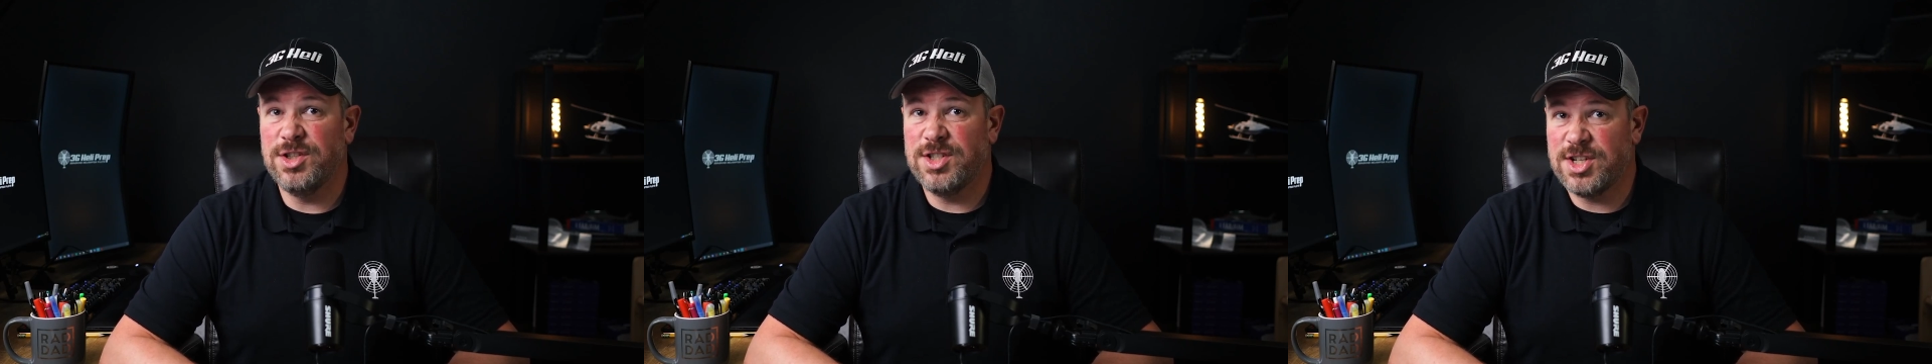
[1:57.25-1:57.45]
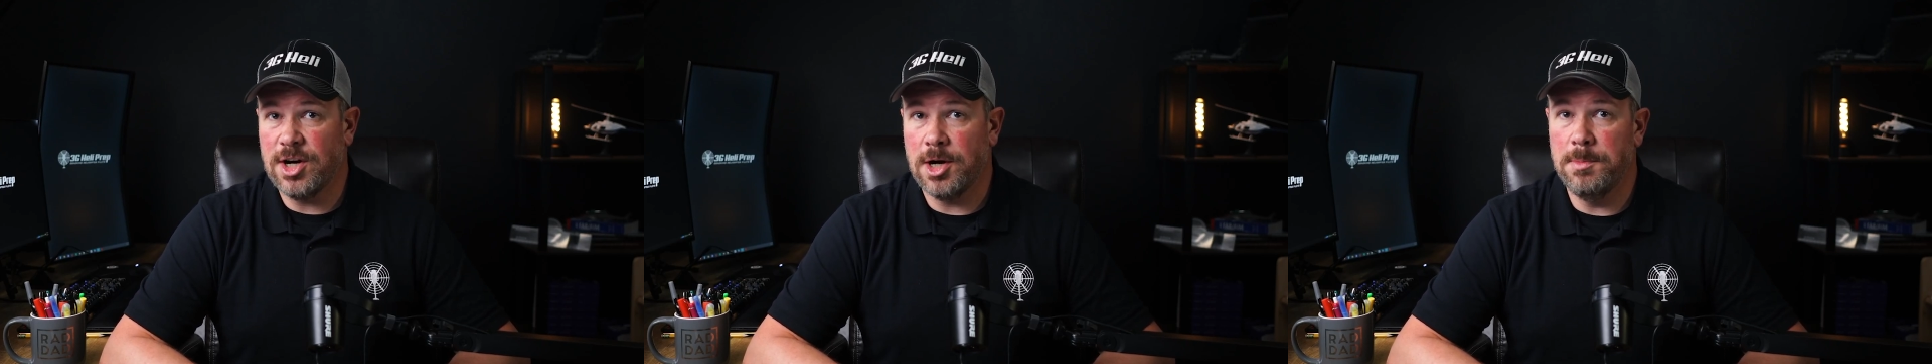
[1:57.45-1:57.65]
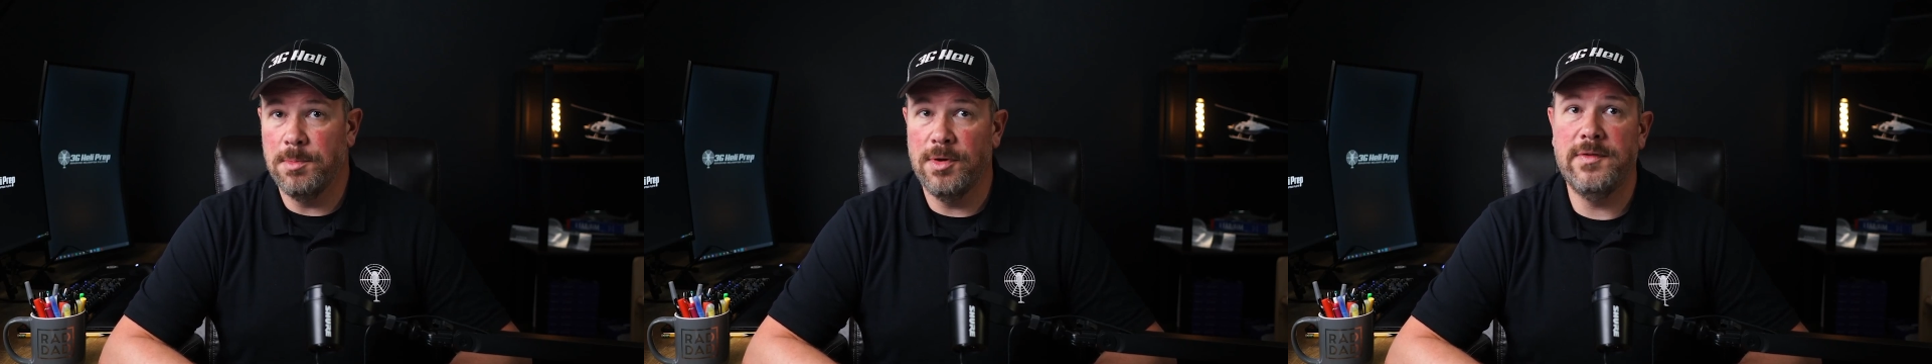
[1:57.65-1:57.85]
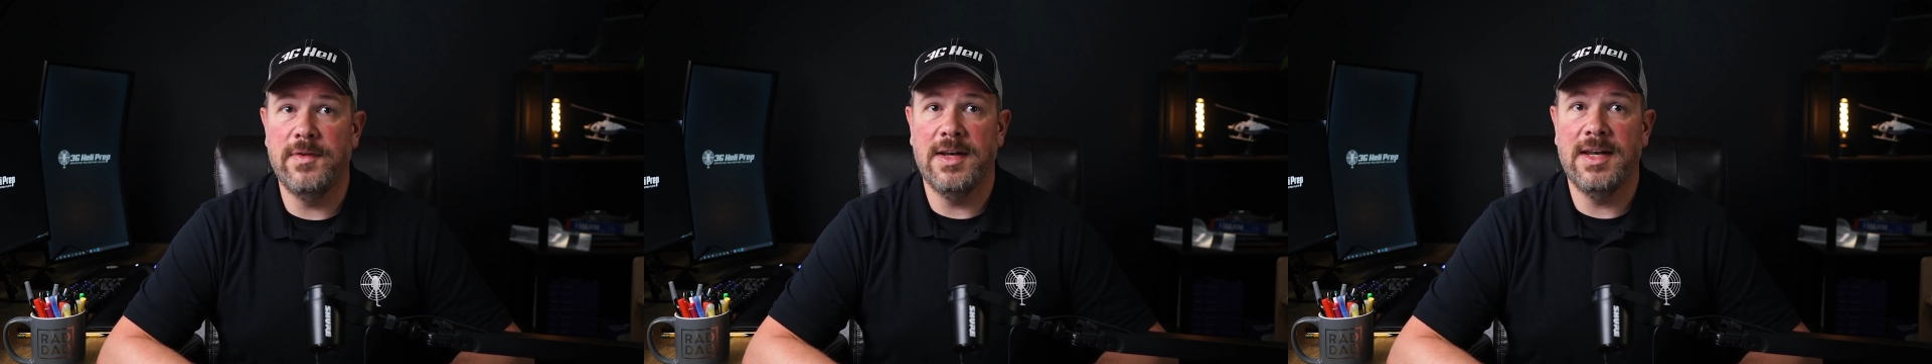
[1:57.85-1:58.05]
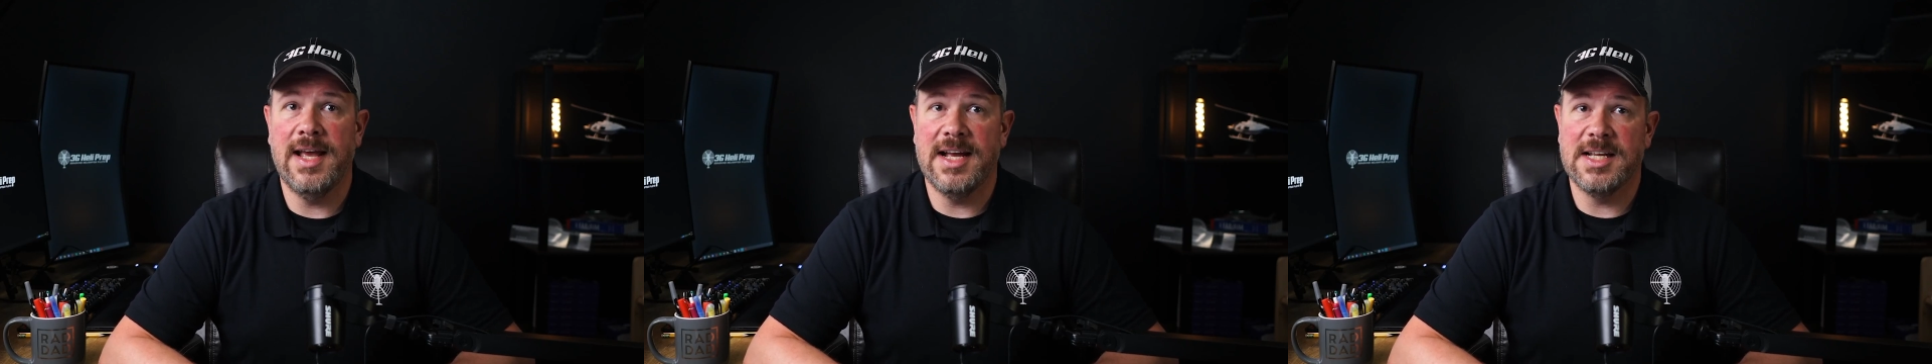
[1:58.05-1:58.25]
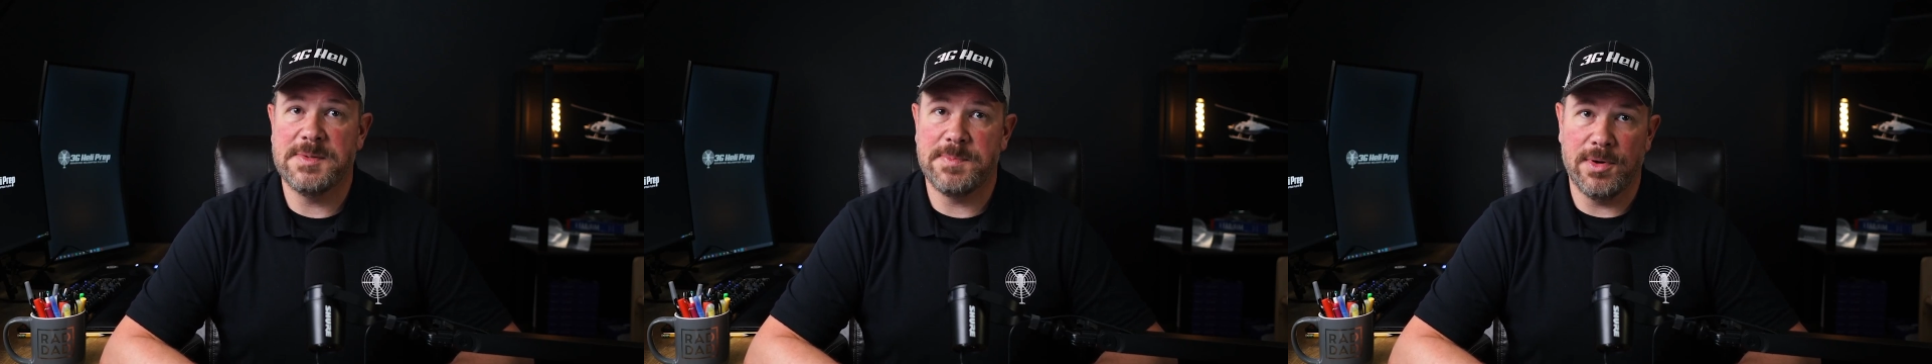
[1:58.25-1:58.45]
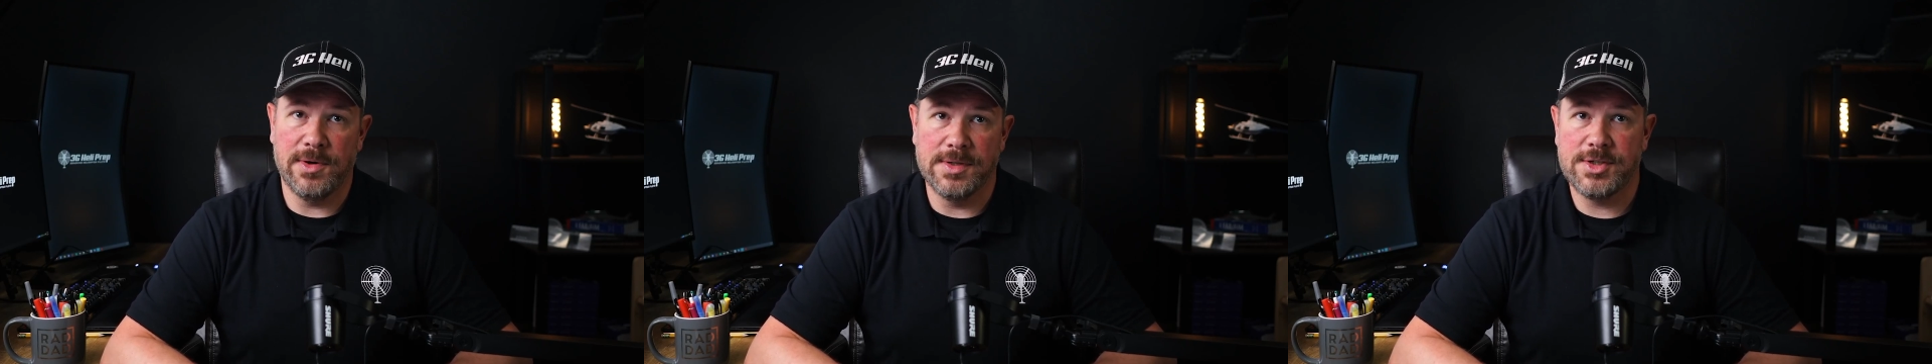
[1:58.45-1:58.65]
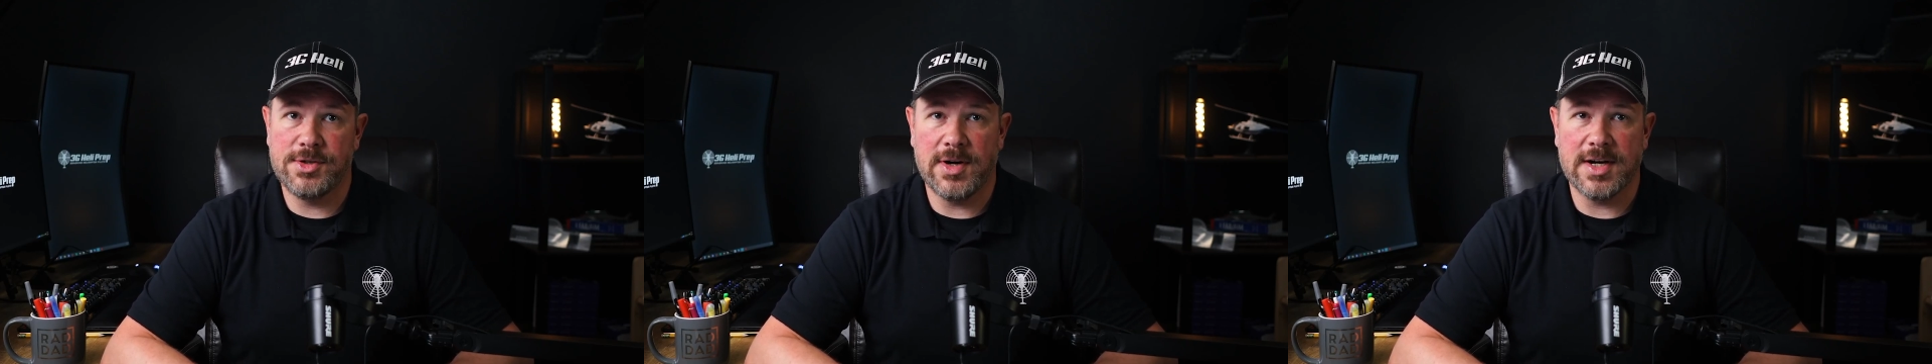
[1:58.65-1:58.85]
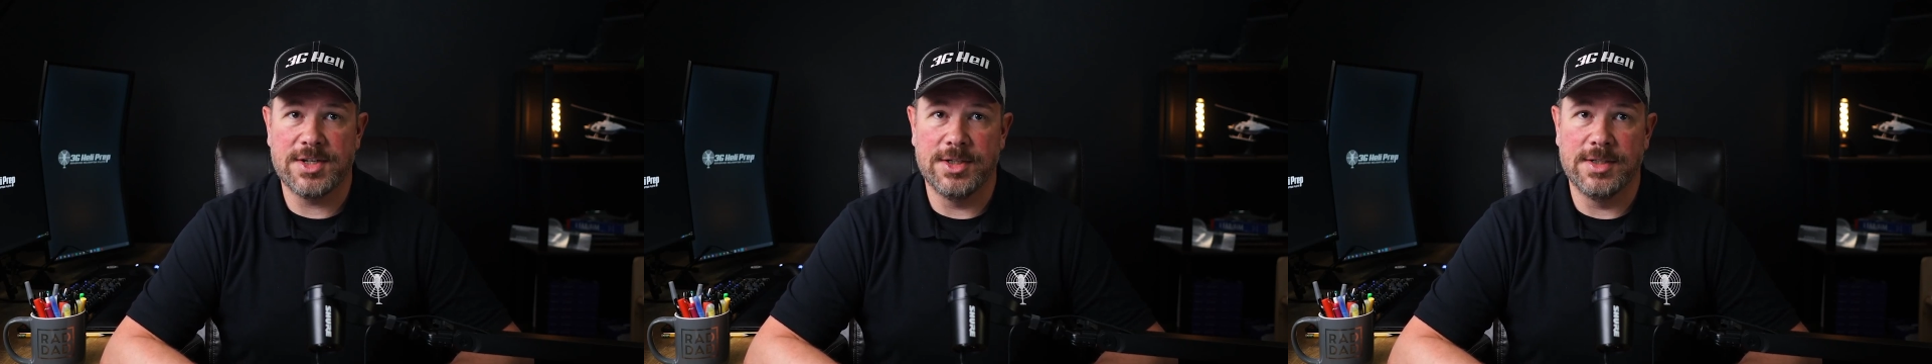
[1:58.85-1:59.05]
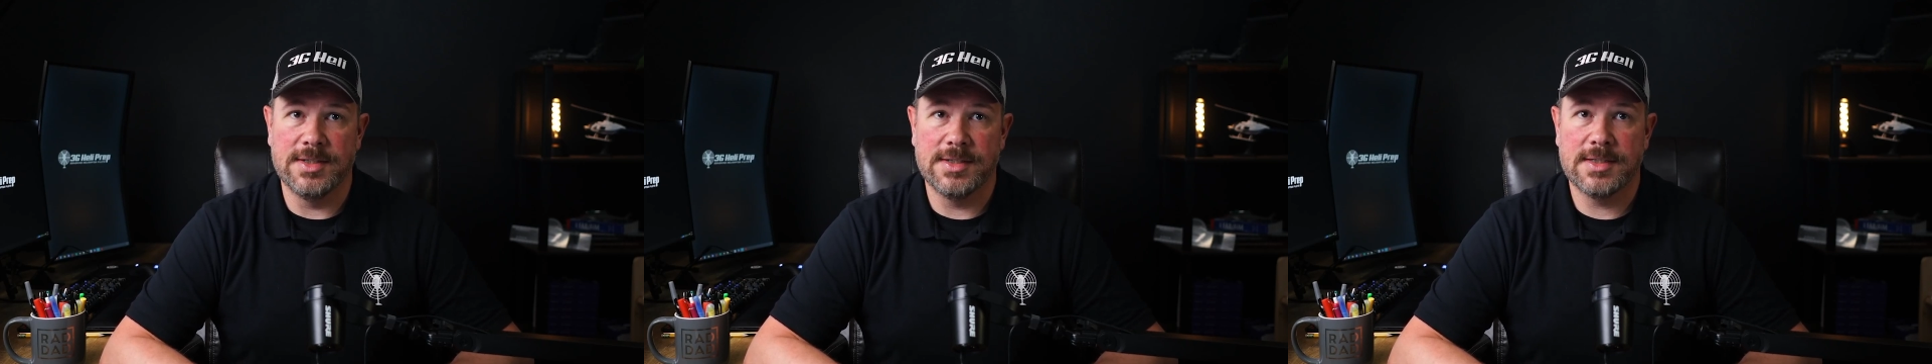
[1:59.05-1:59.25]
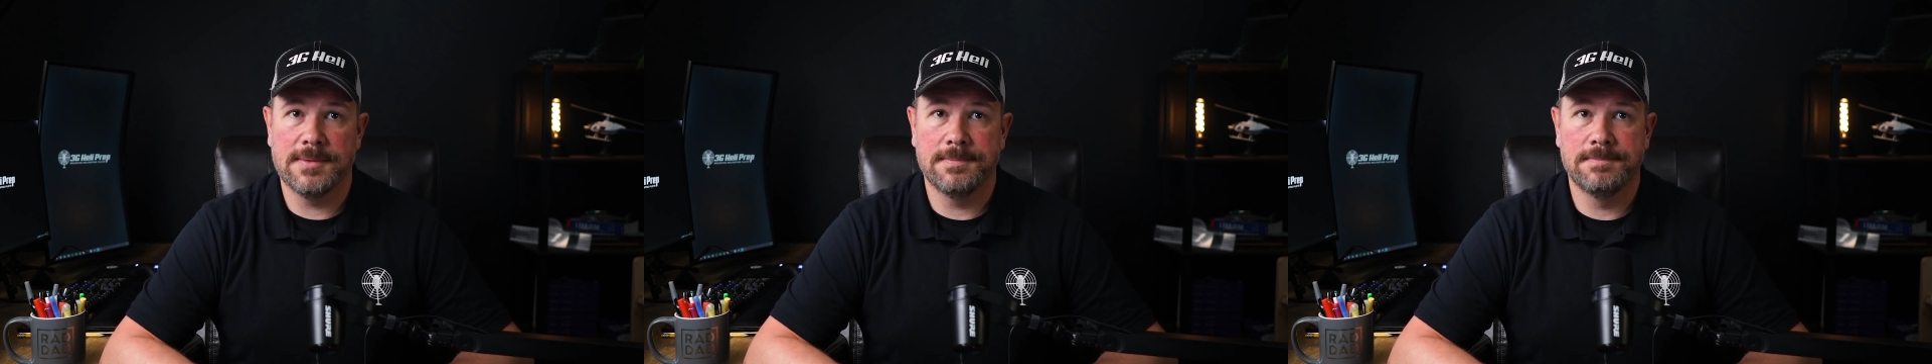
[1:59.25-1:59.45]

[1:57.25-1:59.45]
start moving as per instructions.